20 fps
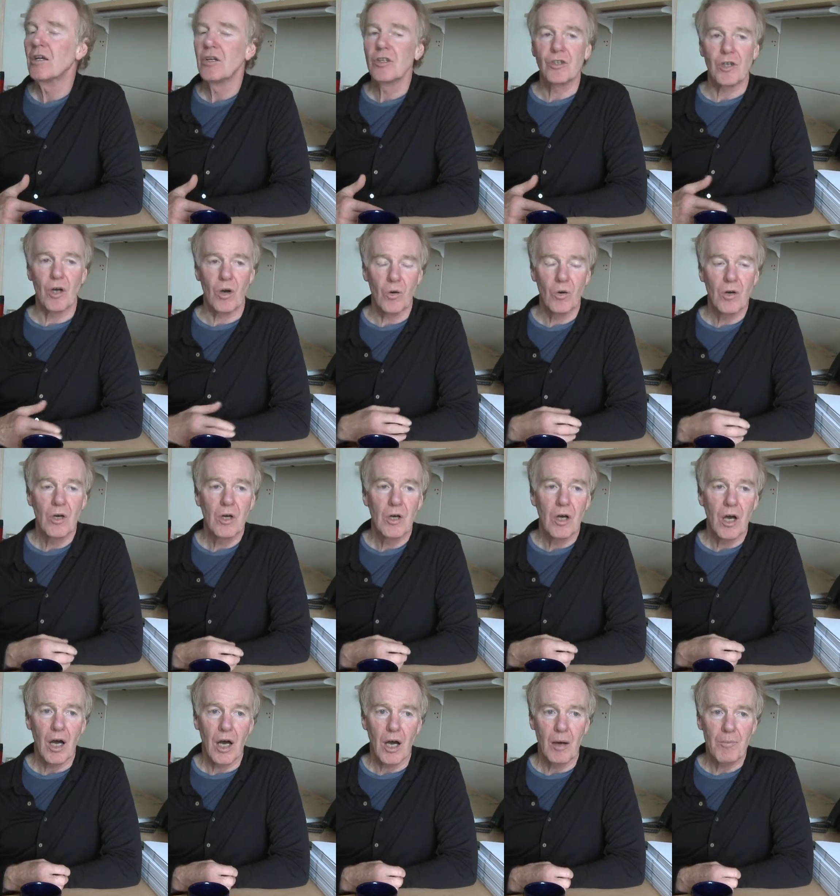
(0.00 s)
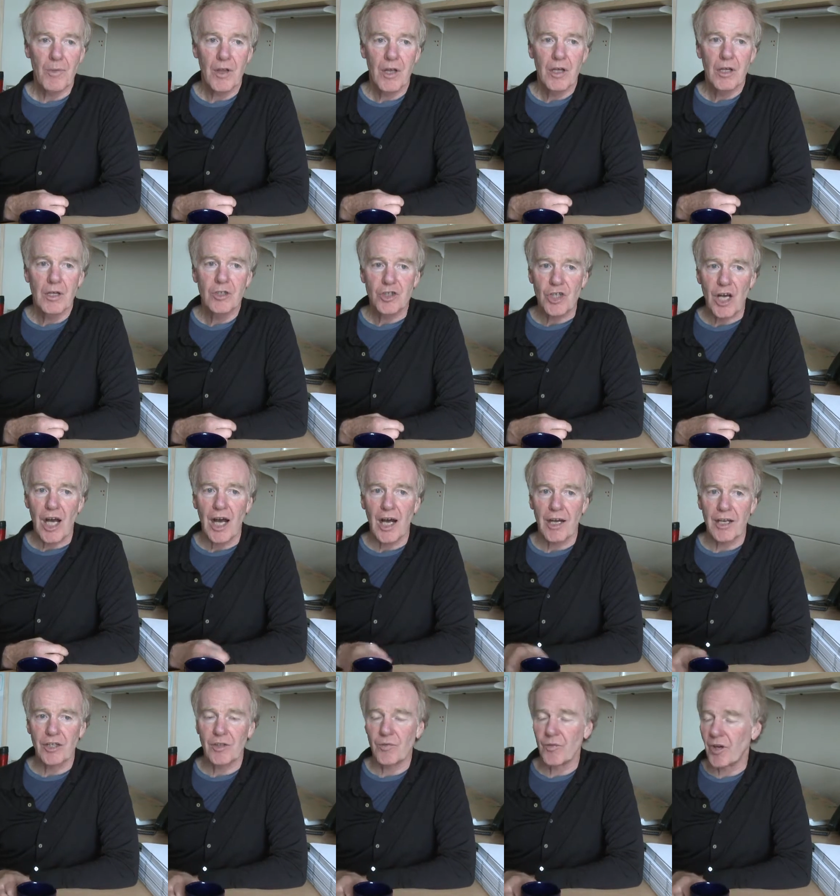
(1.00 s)
So
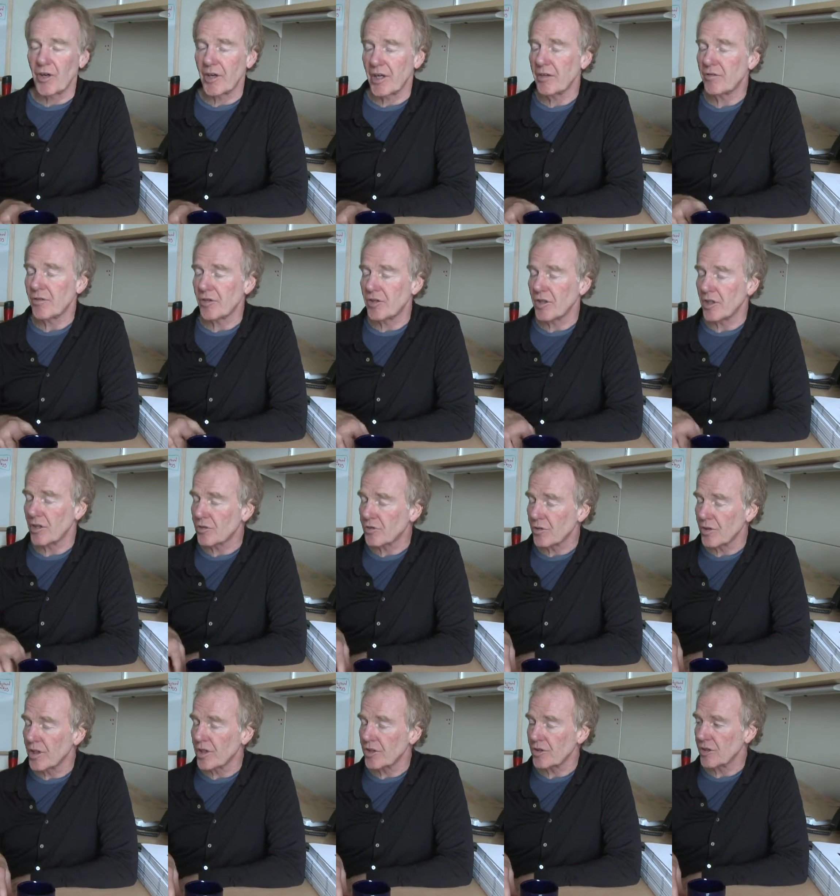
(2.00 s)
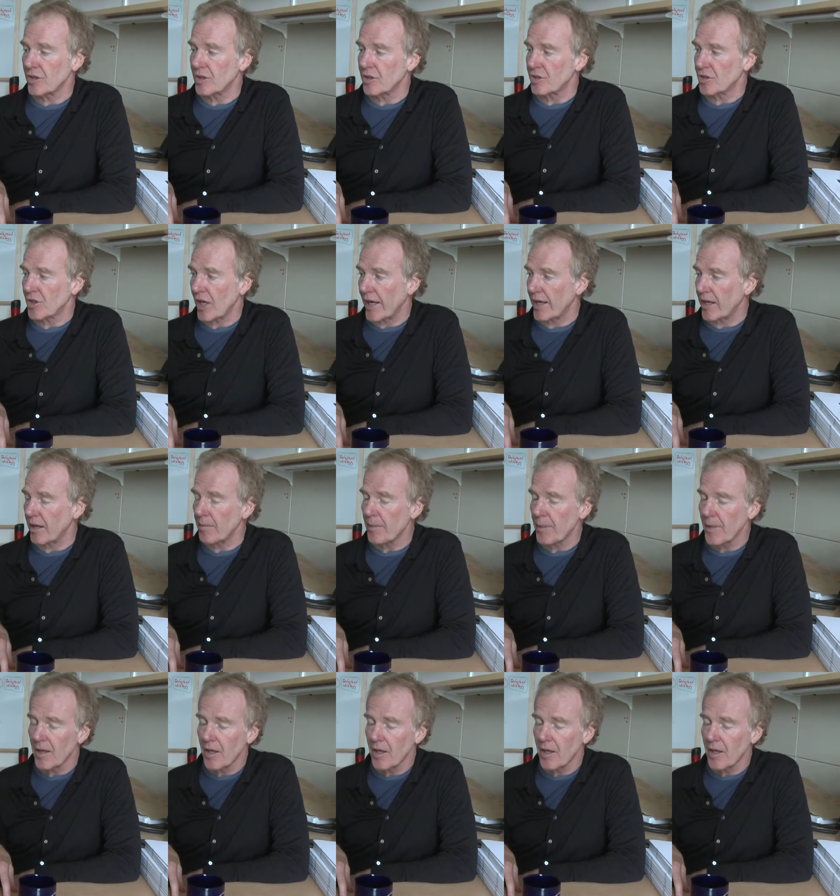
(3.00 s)
Chan is a very interesting tradition in China,